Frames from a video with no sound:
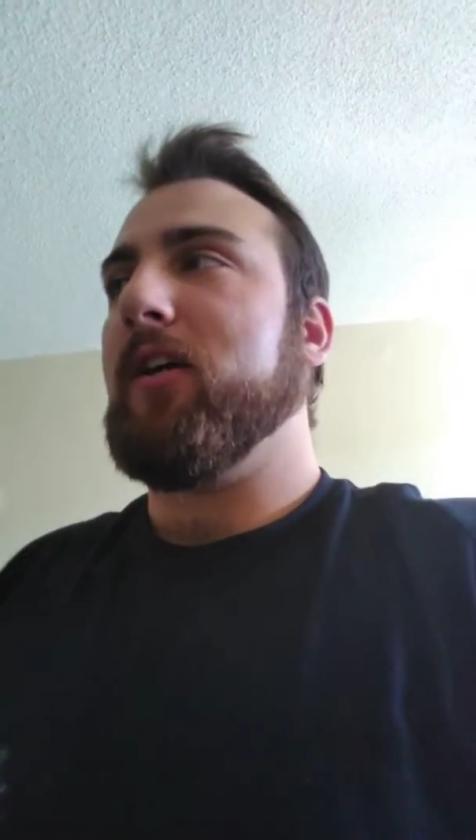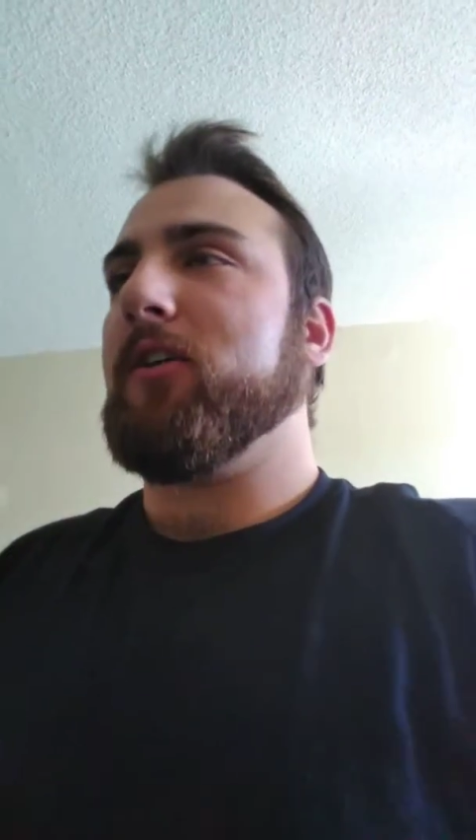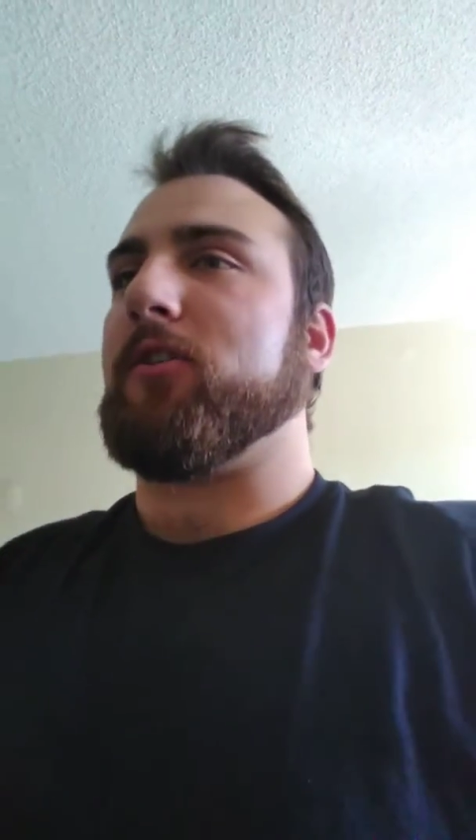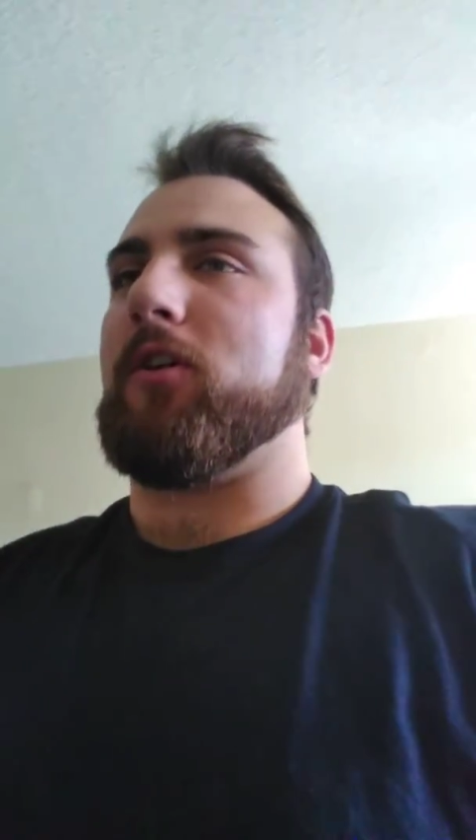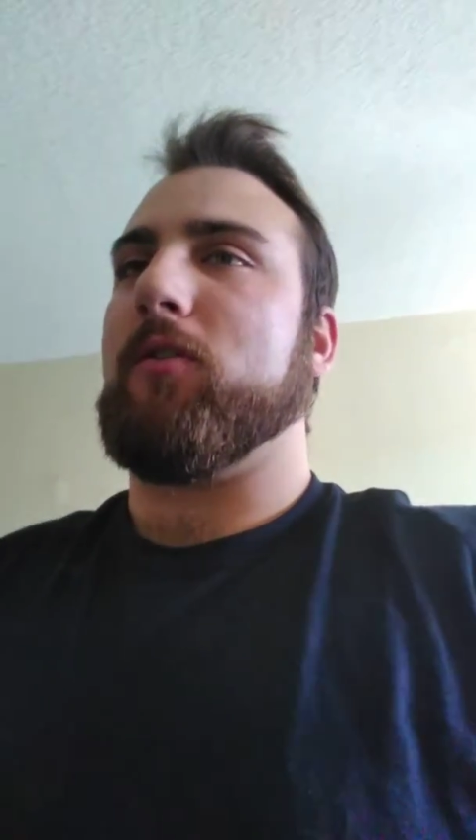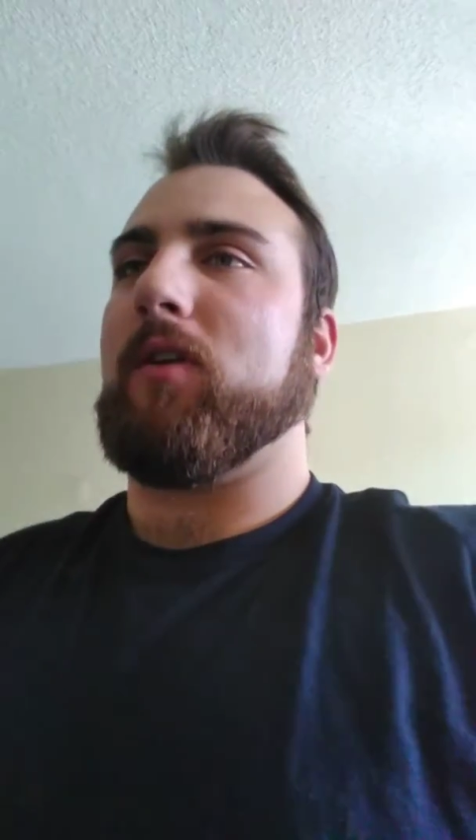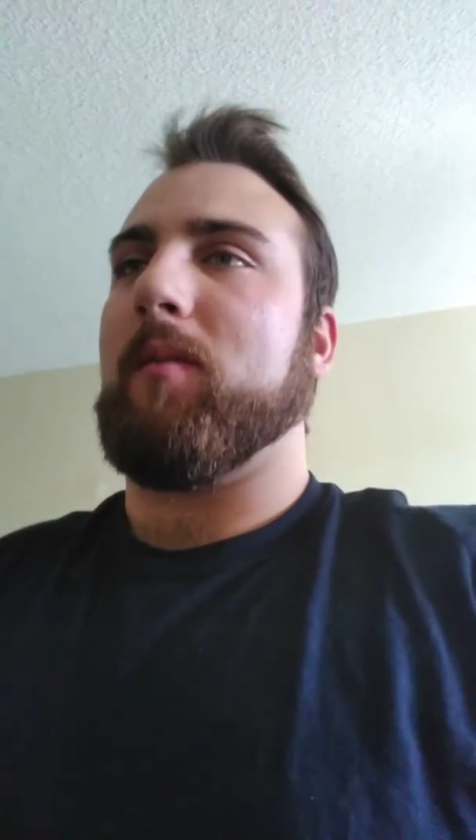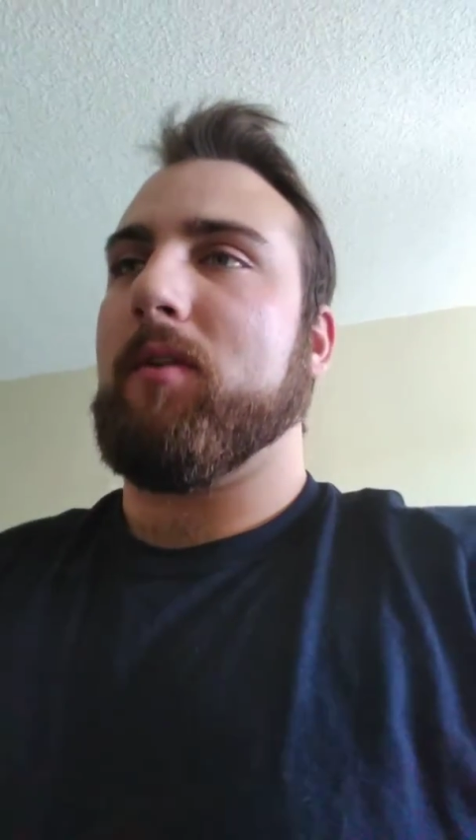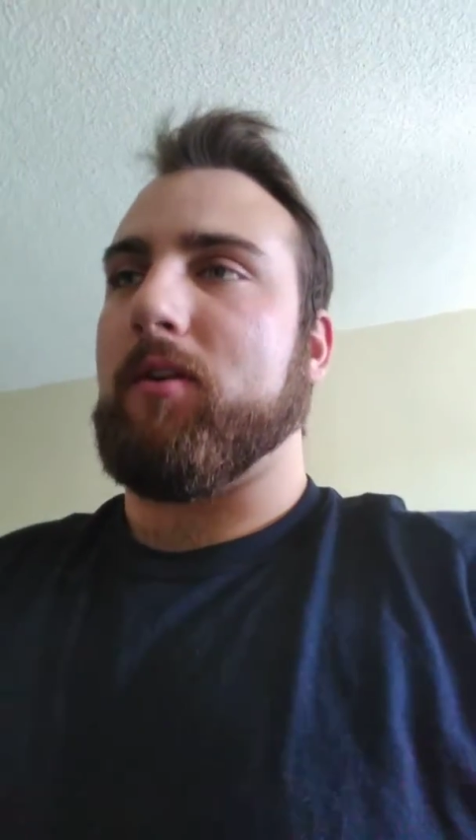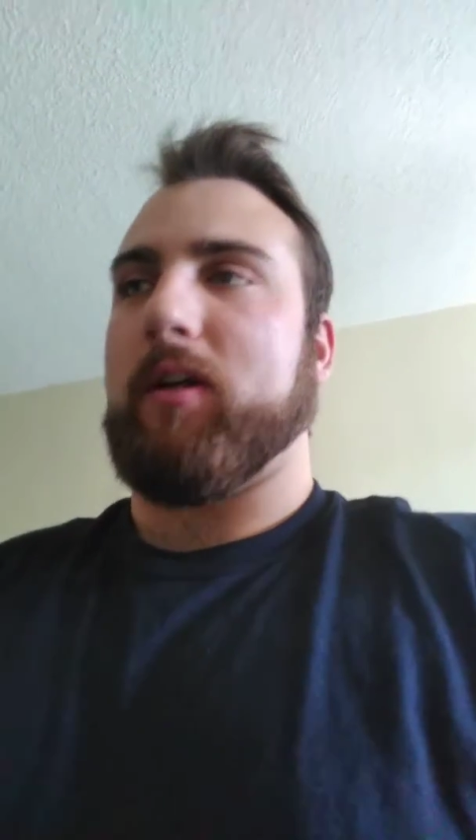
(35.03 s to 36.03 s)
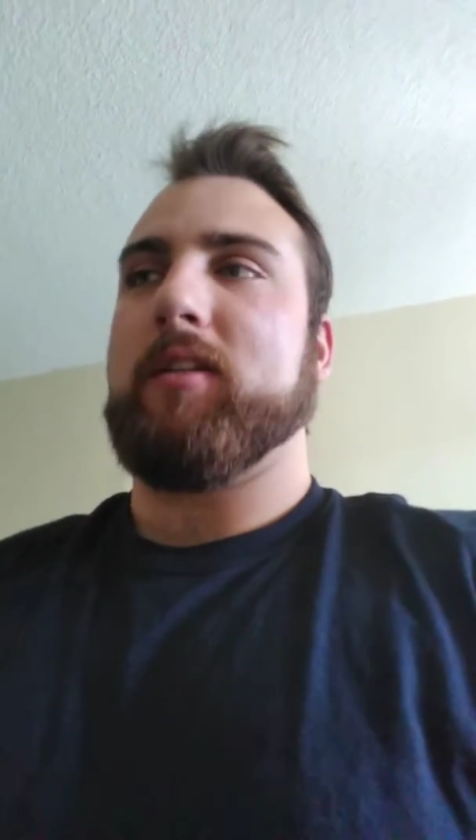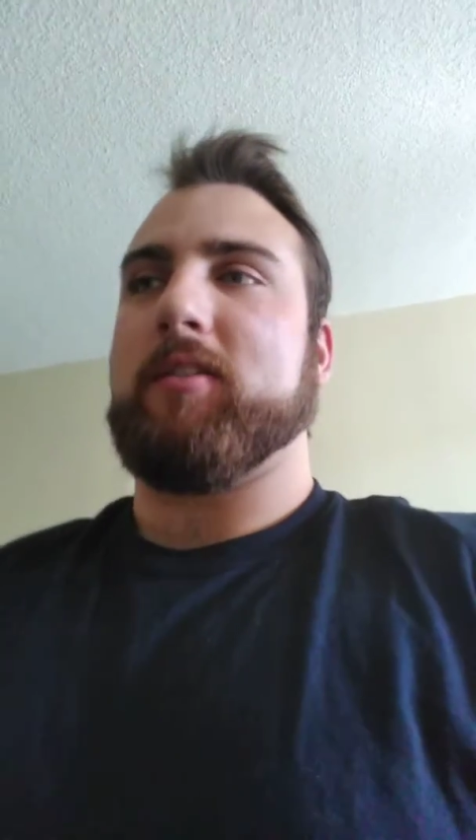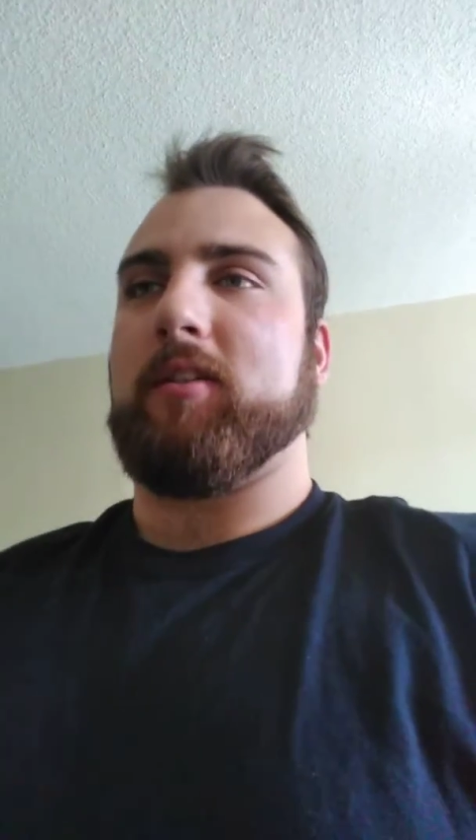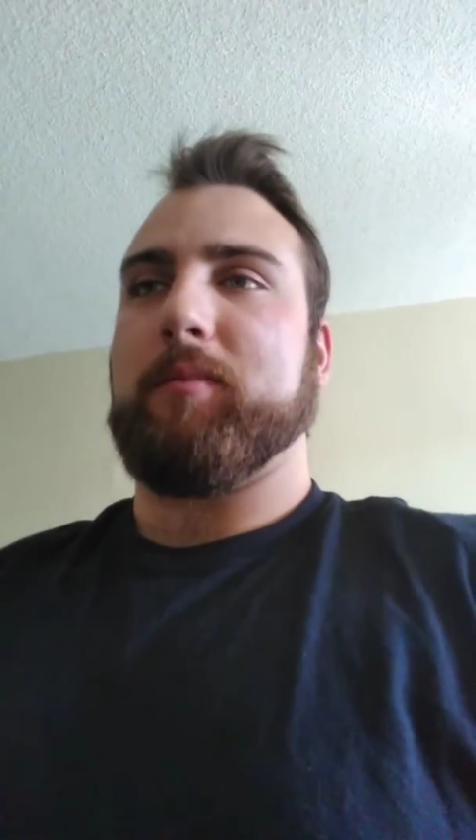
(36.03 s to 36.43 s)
so I'm going to go ahead and sell the